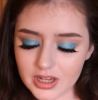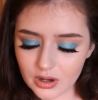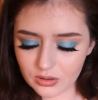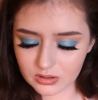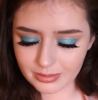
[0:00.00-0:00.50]

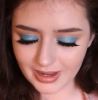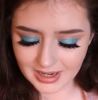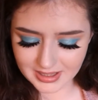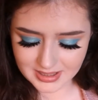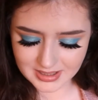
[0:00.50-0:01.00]
old
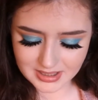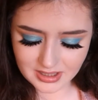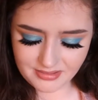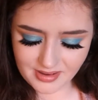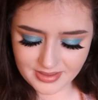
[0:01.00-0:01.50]
palettes and
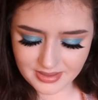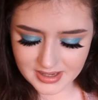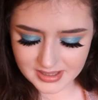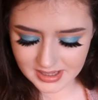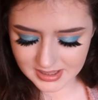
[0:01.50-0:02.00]
stuff. And
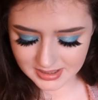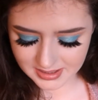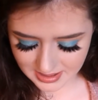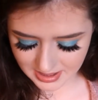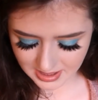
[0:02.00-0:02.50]
this is
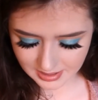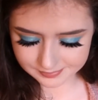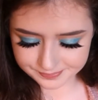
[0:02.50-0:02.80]
the